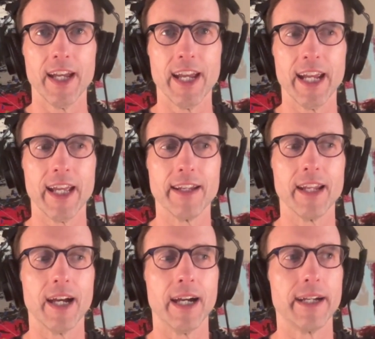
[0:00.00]

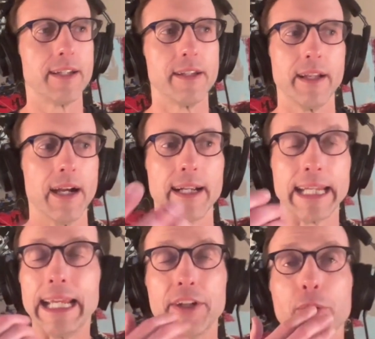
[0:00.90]
And I I
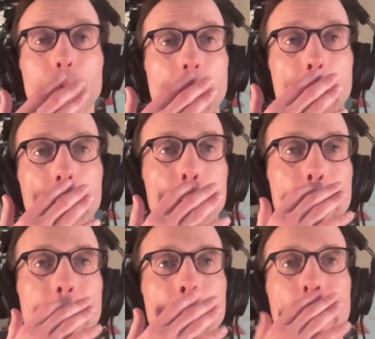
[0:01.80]
can't do that.
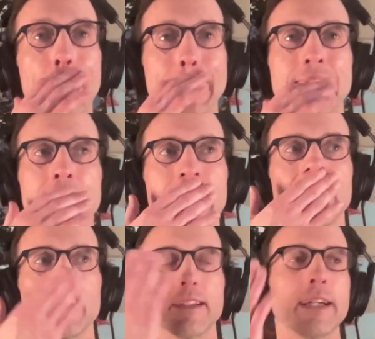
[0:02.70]
I
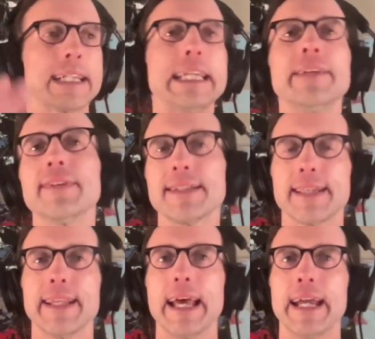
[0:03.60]
can't like even
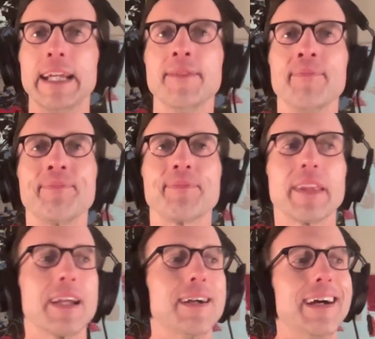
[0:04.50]
today
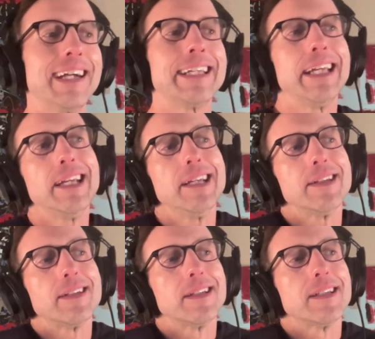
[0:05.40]
I
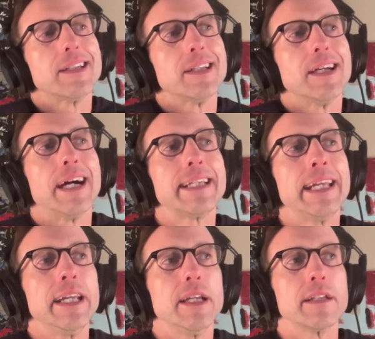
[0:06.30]
can't I
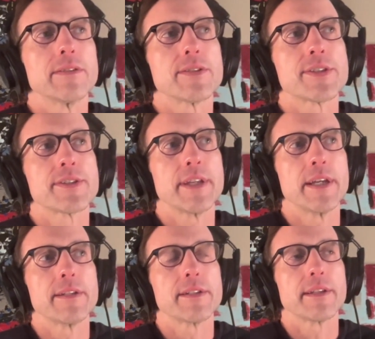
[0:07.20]
can't
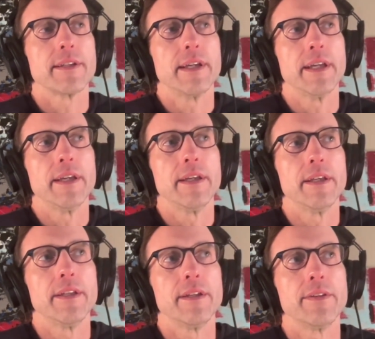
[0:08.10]
sit
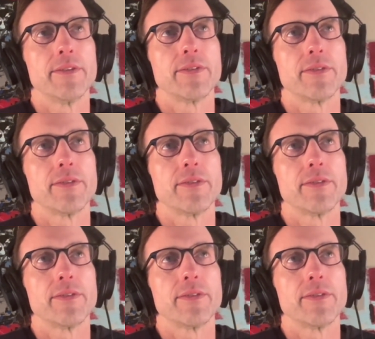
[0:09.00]
and